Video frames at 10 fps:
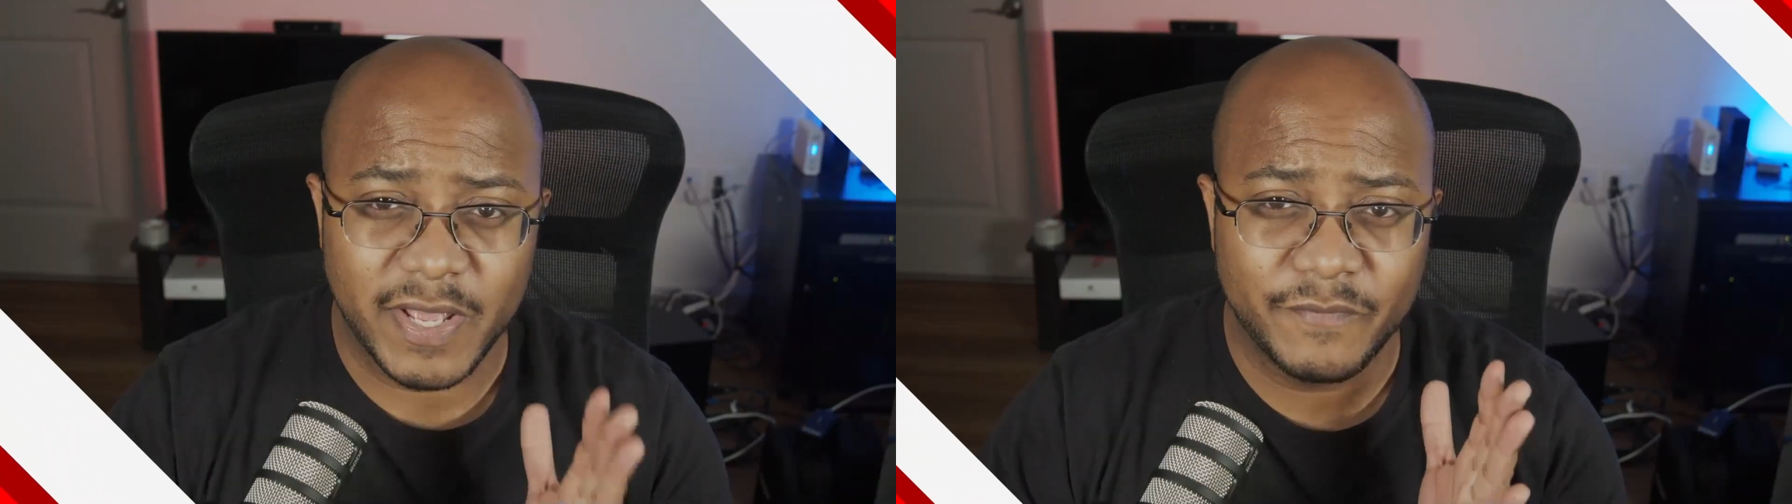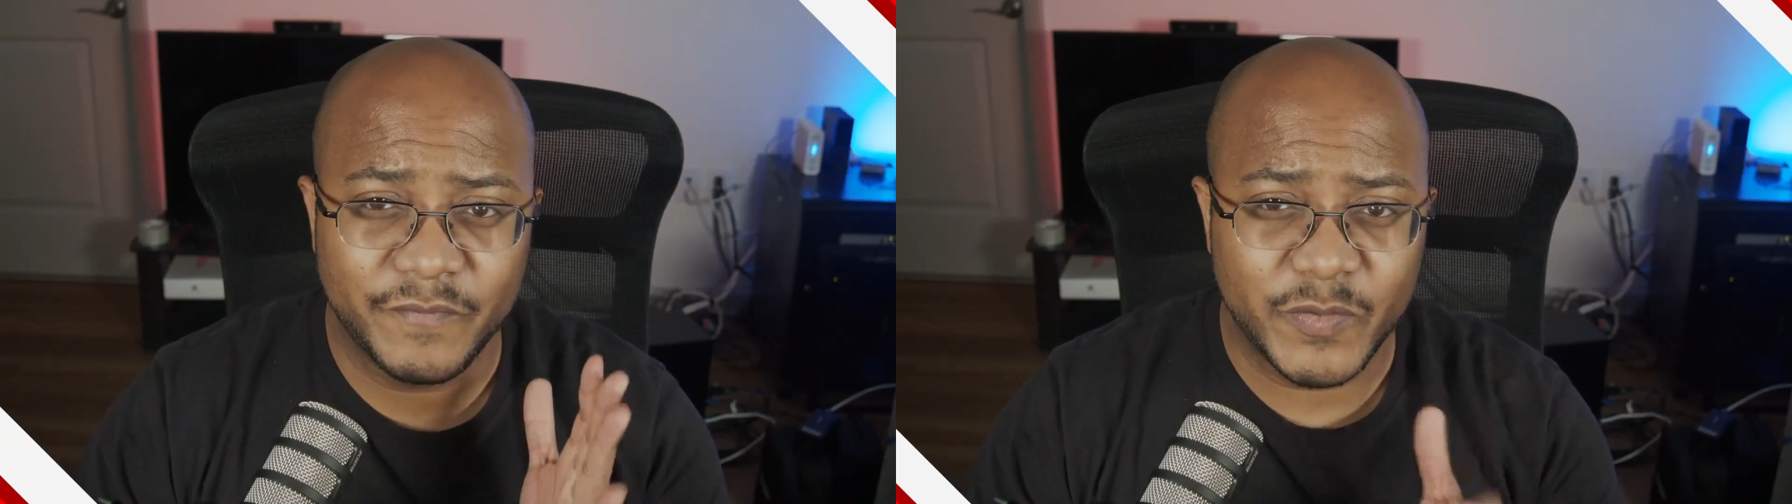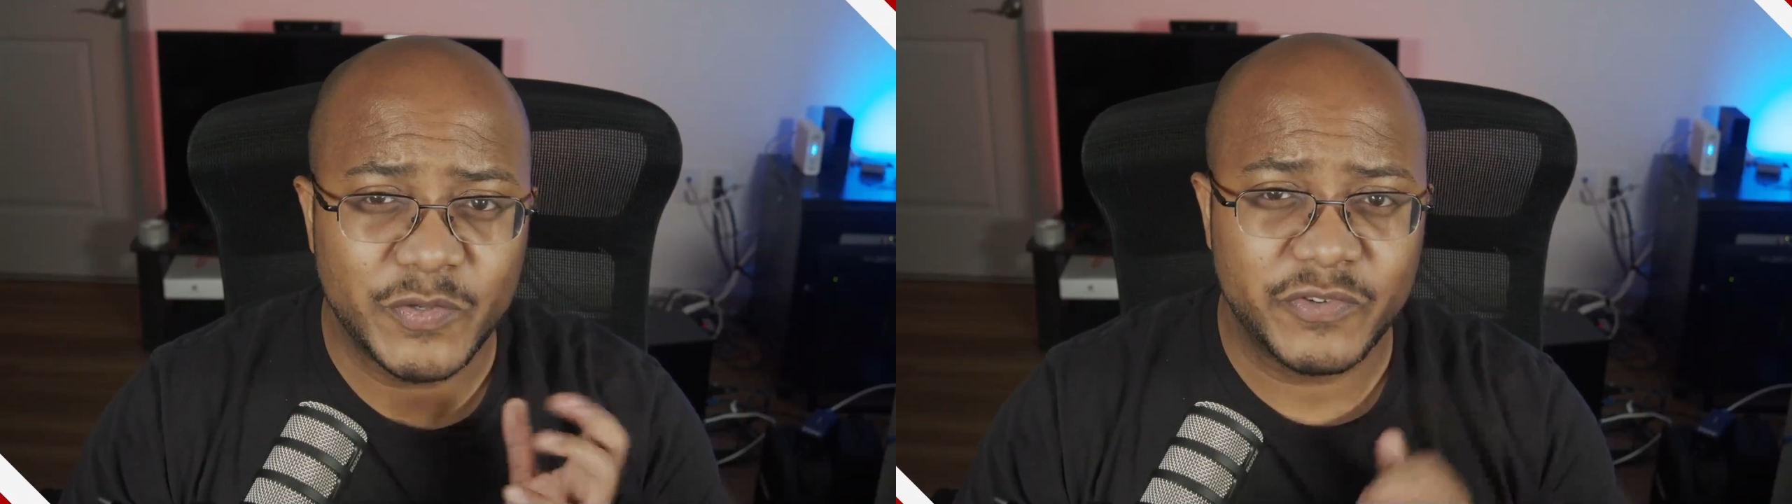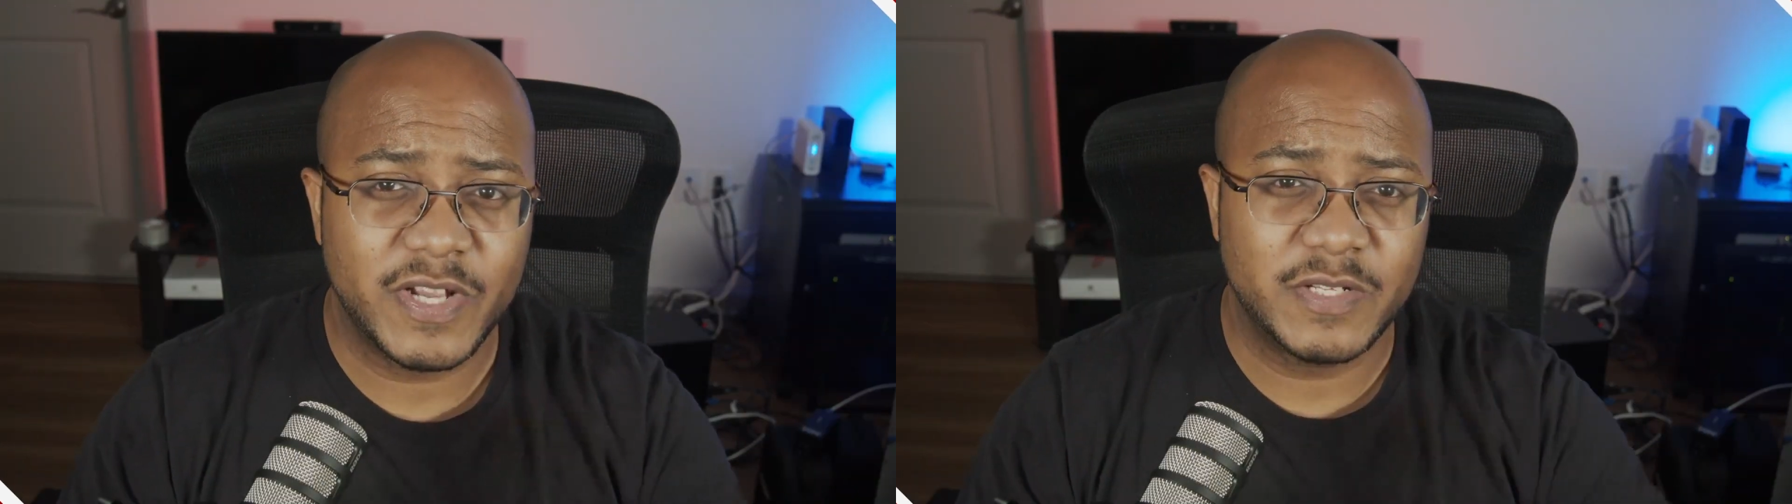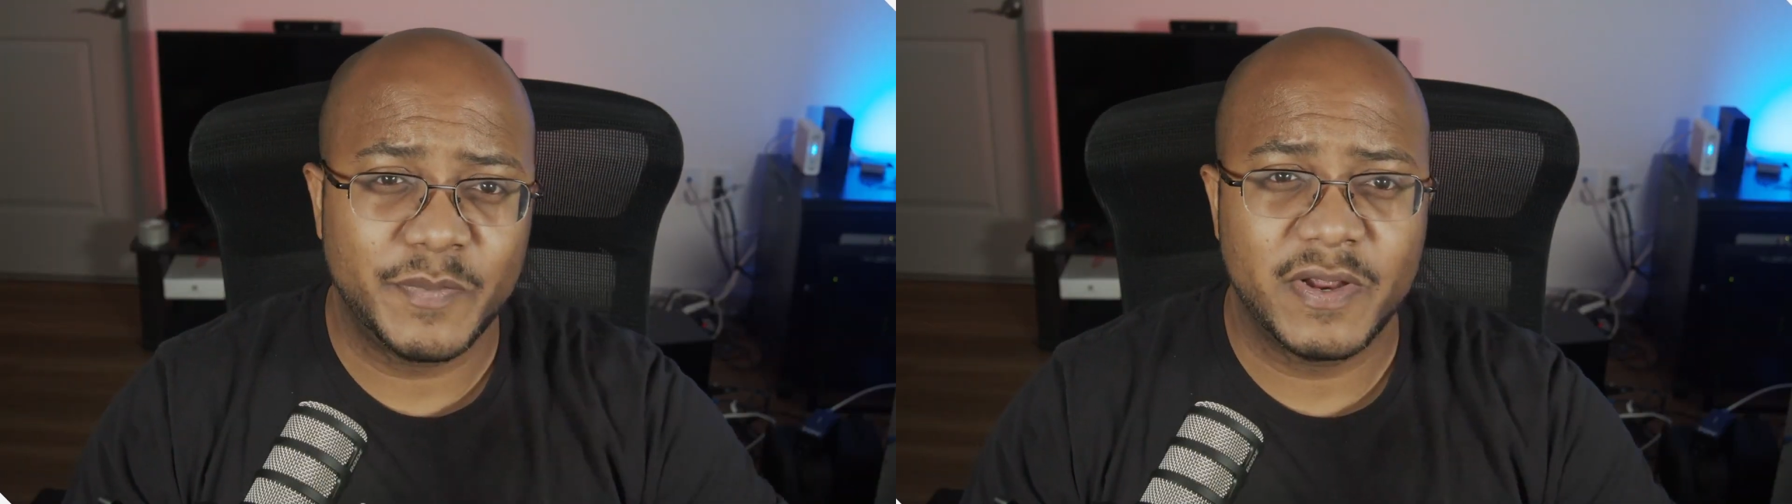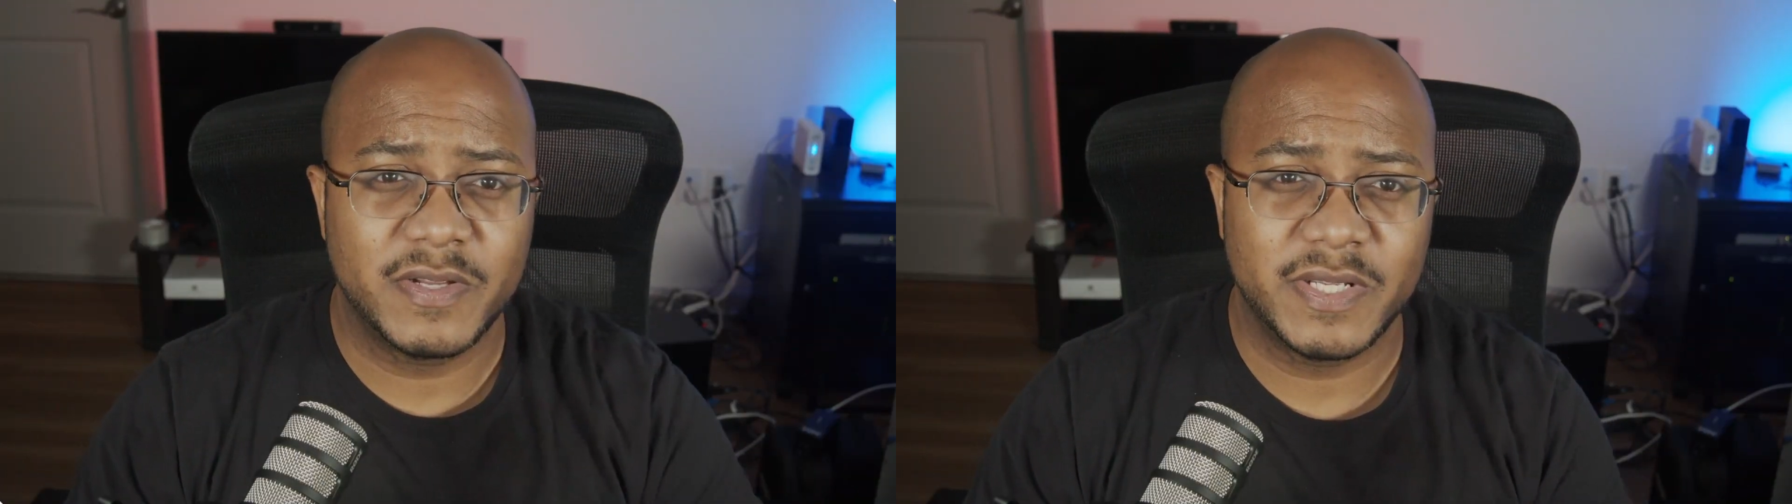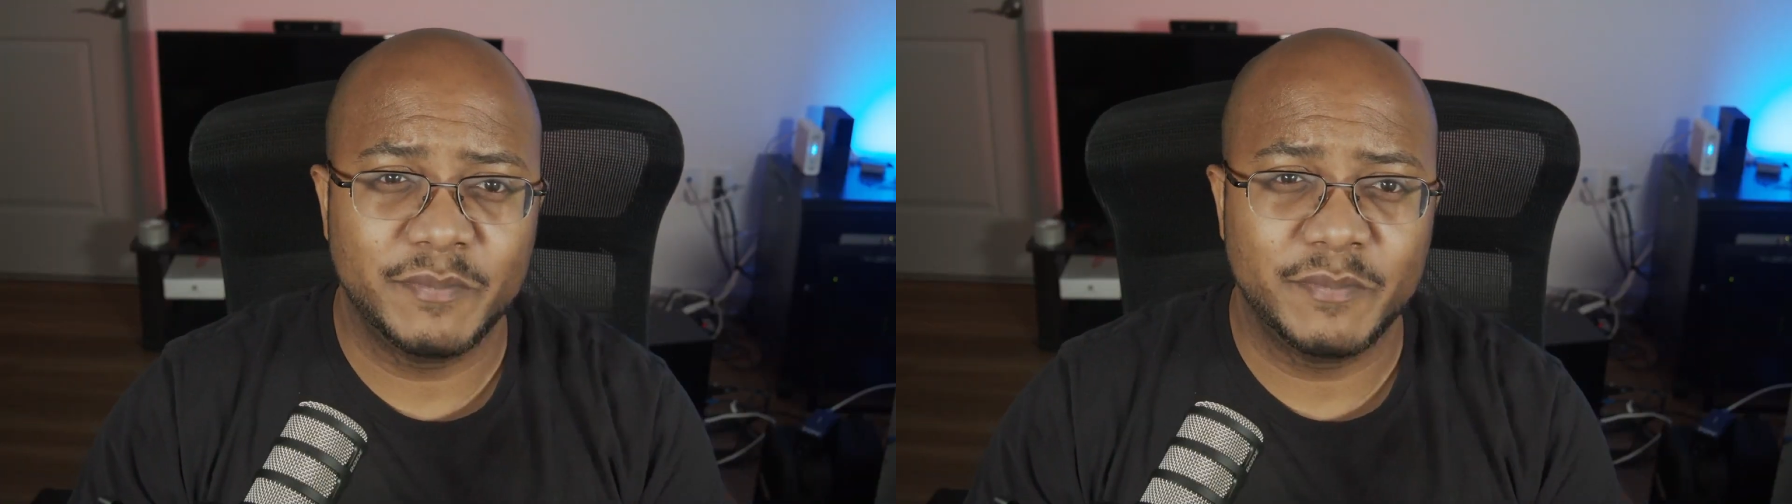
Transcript: in full transparency,